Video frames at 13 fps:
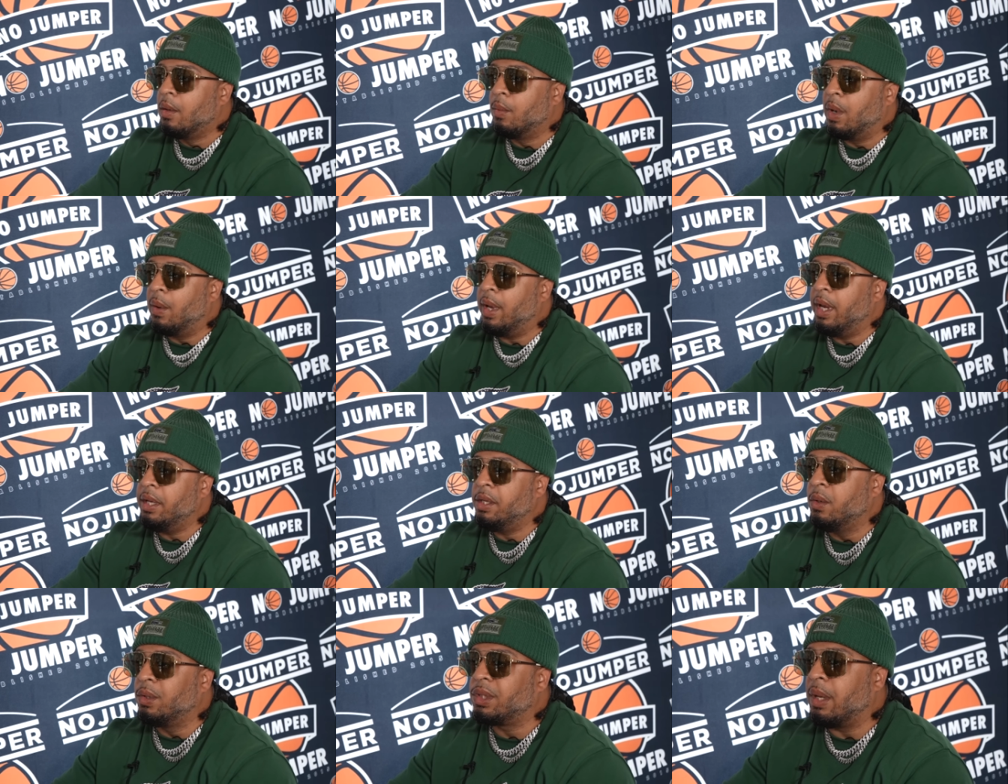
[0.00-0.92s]
Well, it
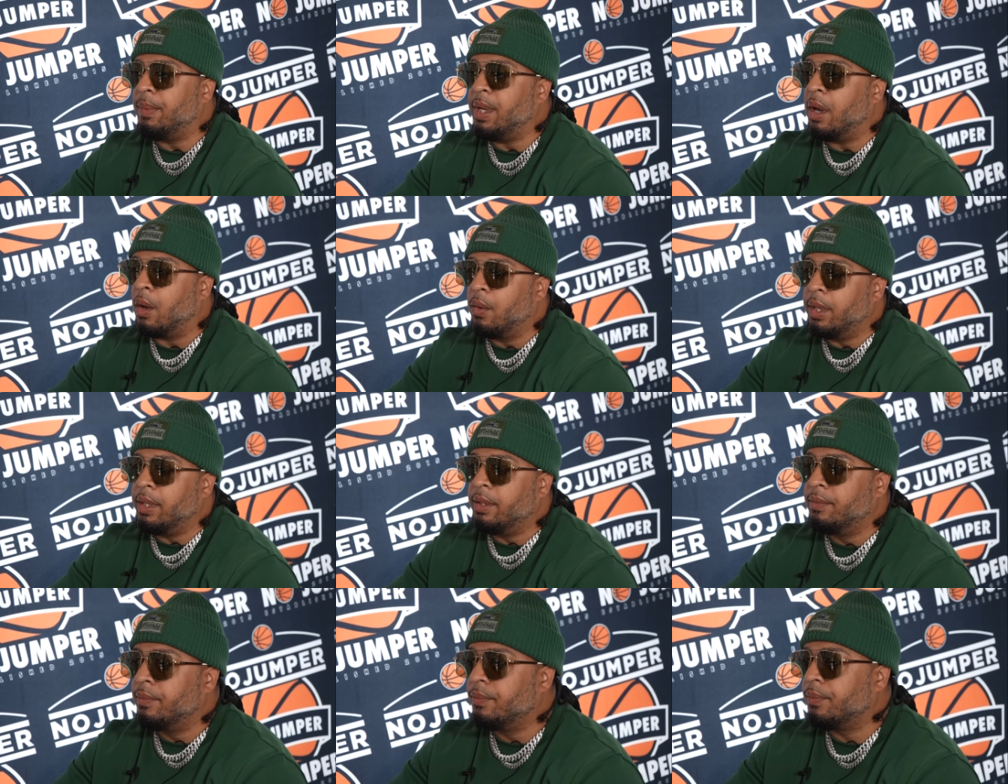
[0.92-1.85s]
used to be
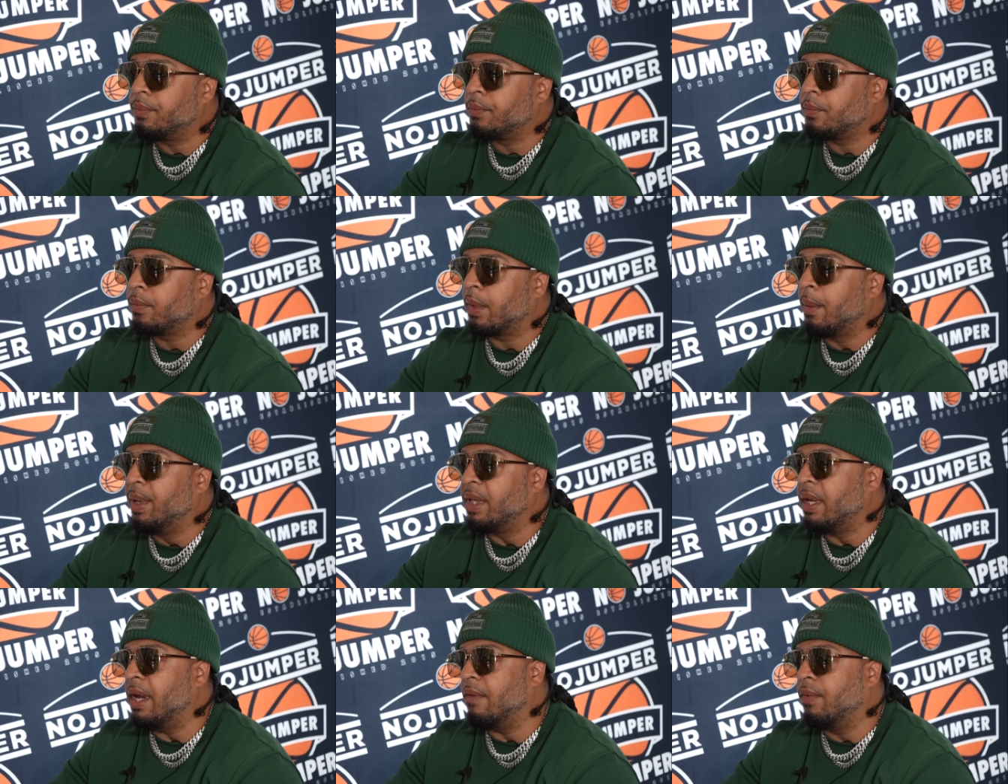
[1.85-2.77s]
hurting
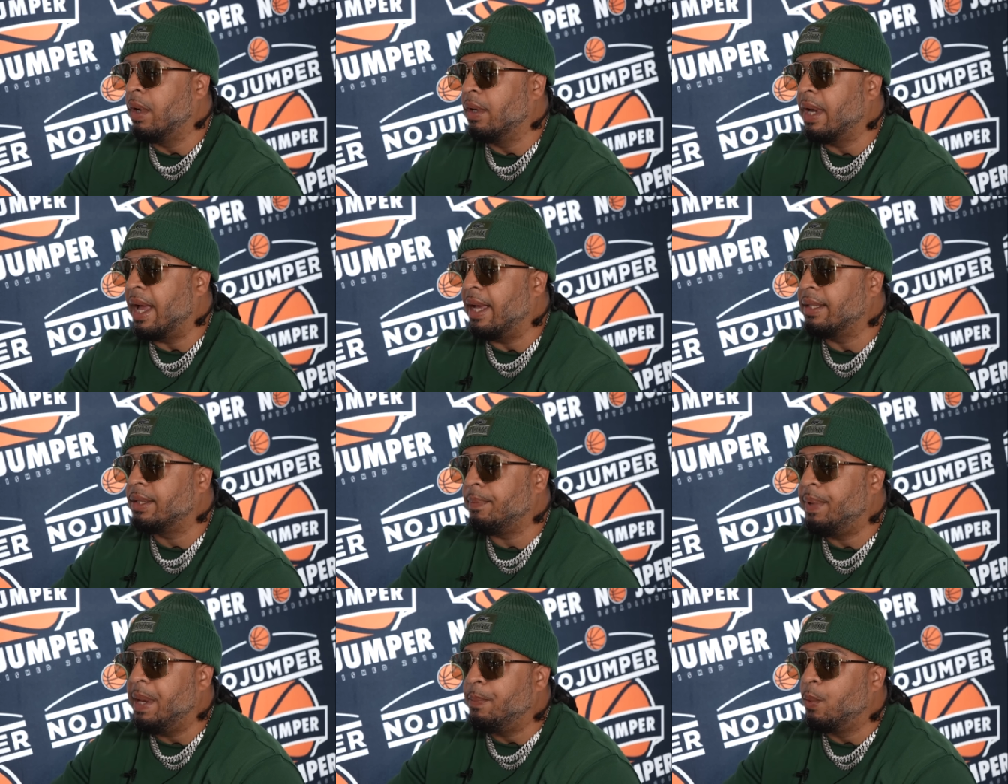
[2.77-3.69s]
but then I
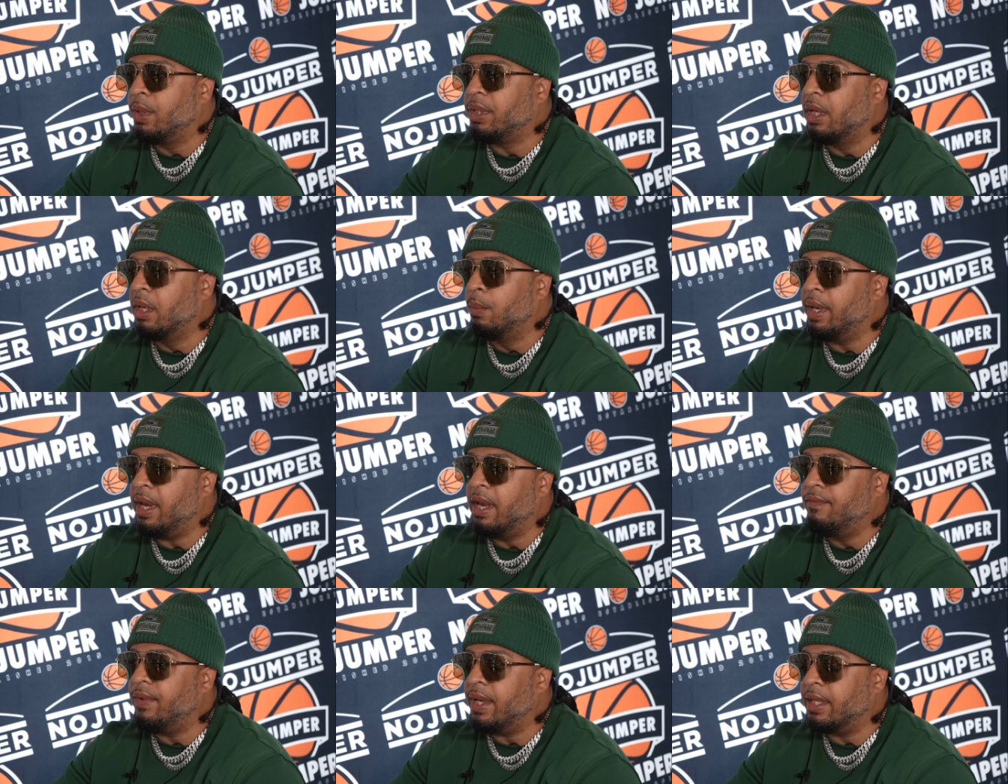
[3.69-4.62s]
realized people were dealing with
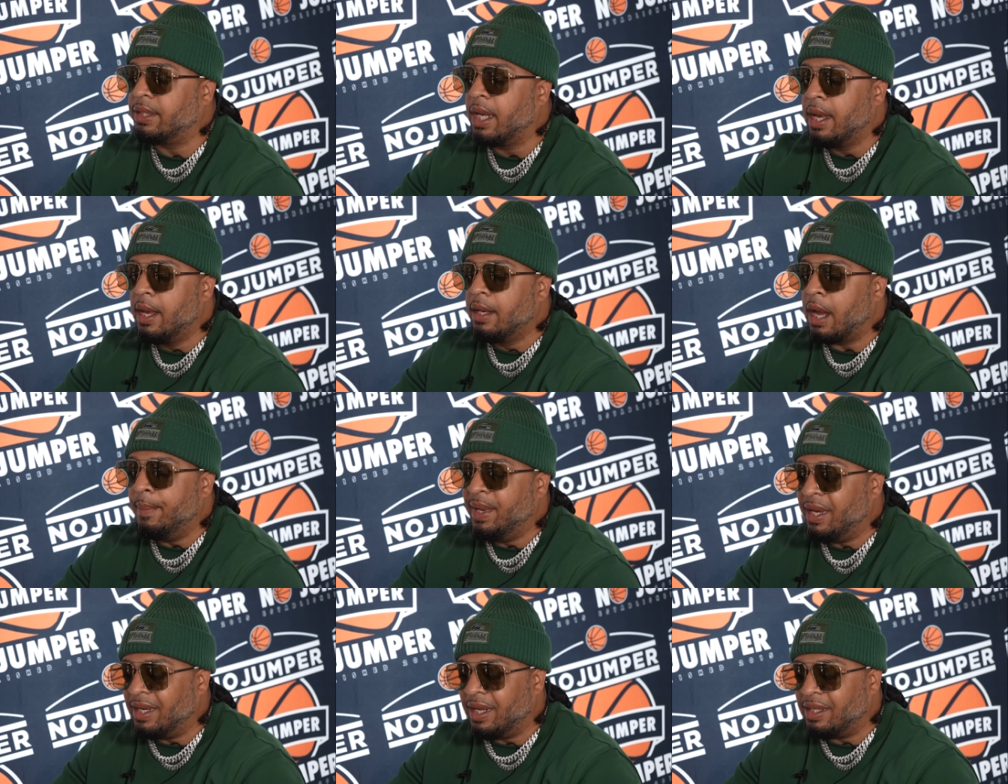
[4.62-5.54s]
envious. I
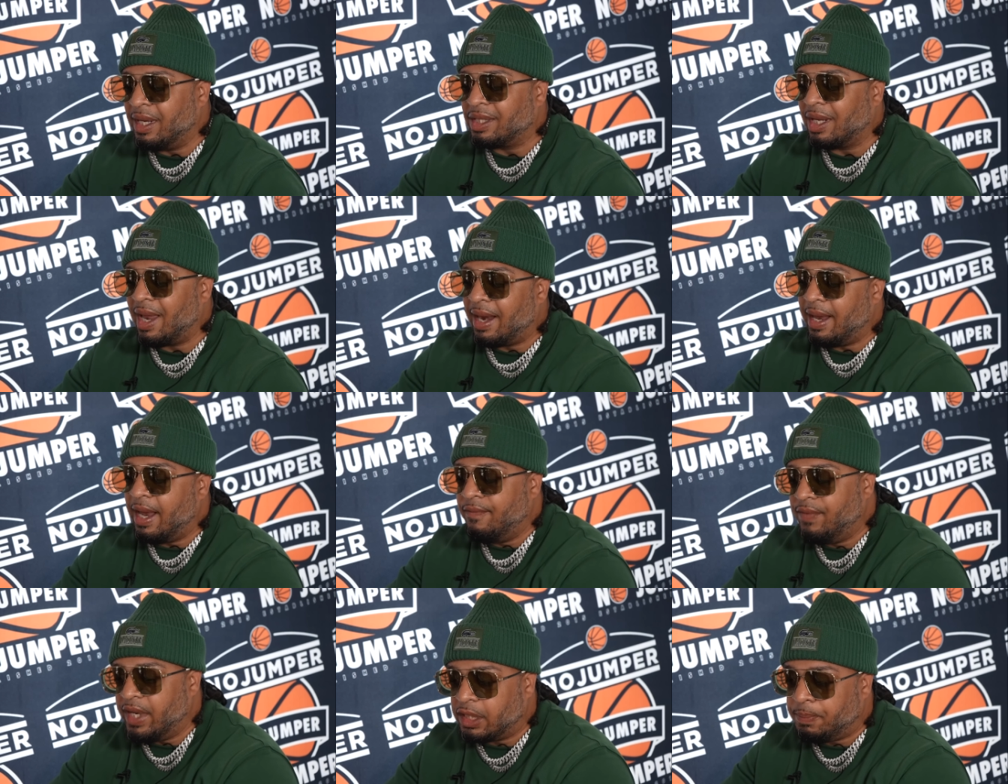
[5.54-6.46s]
mean, th- there's a lot of
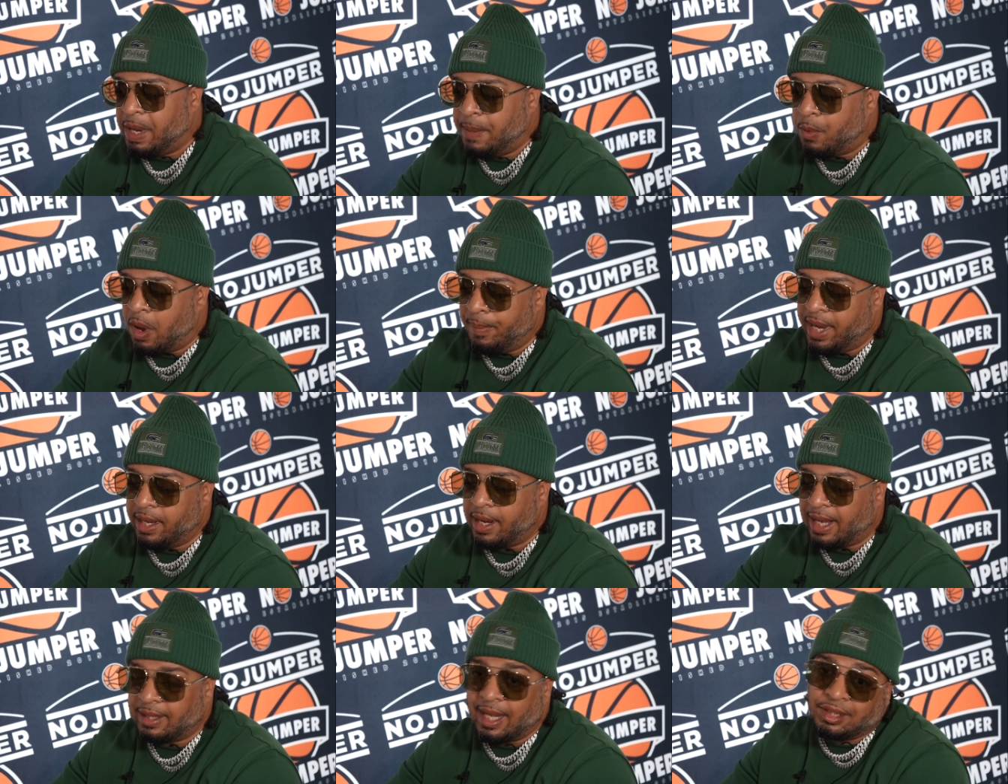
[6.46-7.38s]
envious people. I mean,
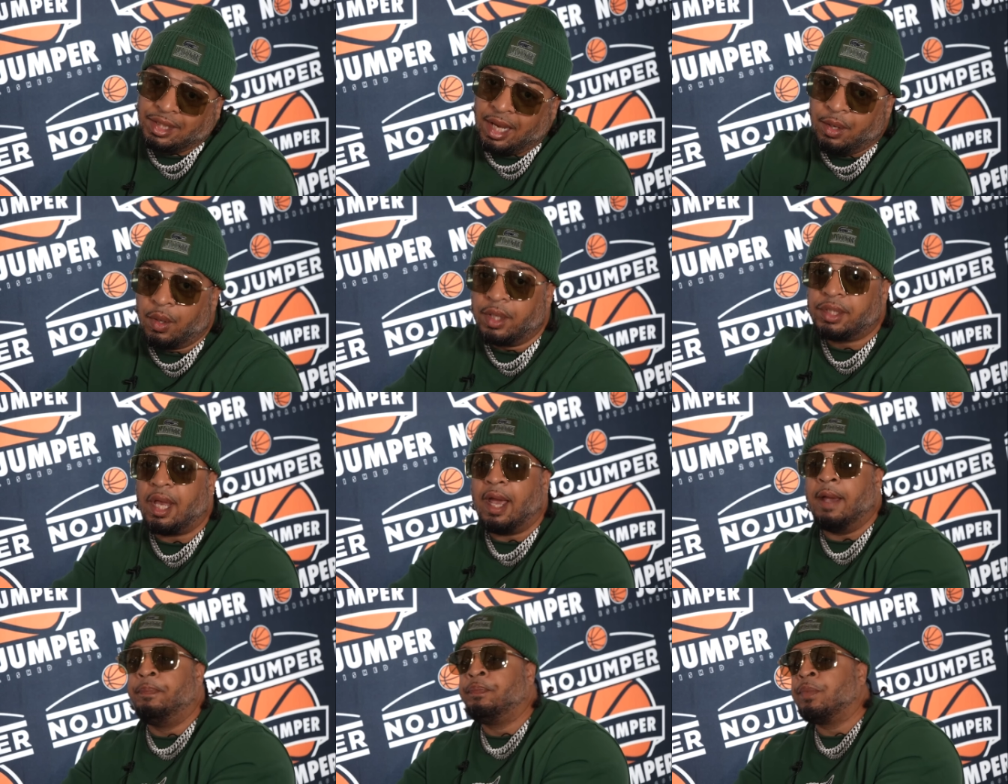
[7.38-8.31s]
I, I say it all the
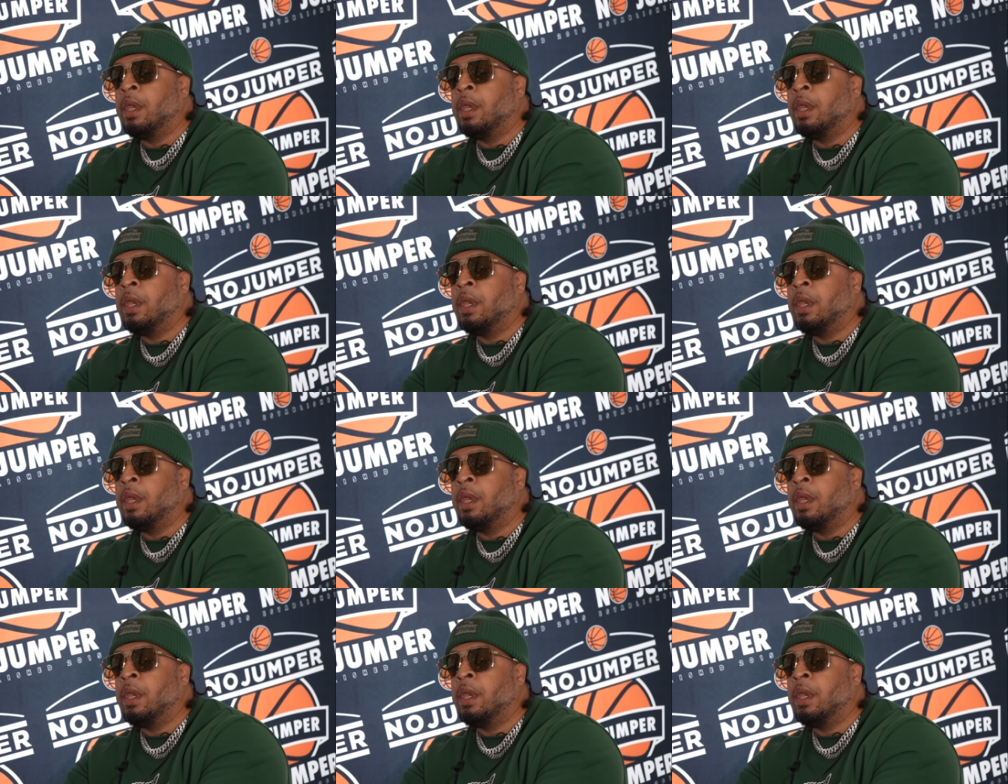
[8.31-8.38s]
time.